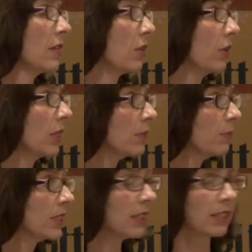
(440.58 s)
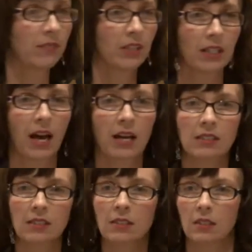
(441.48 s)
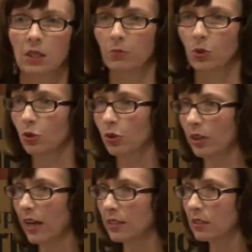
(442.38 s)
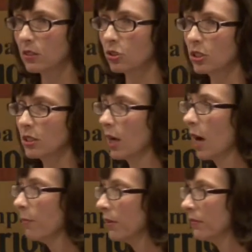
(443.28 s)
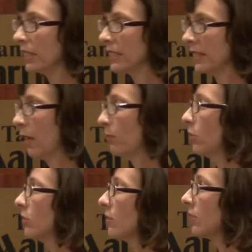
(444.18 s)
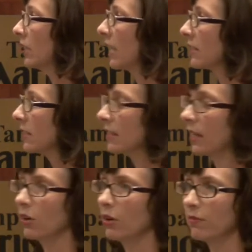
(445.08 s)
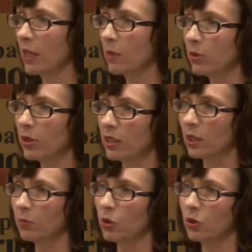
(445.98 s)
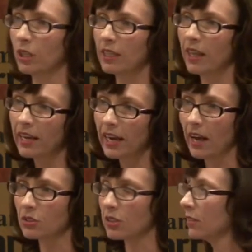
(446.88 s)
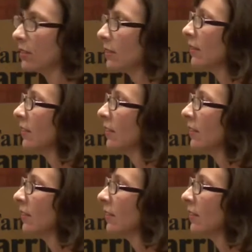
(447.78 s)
So independent living classes and computer classes are just a couple of examples of classes that are available in the community lighthouses.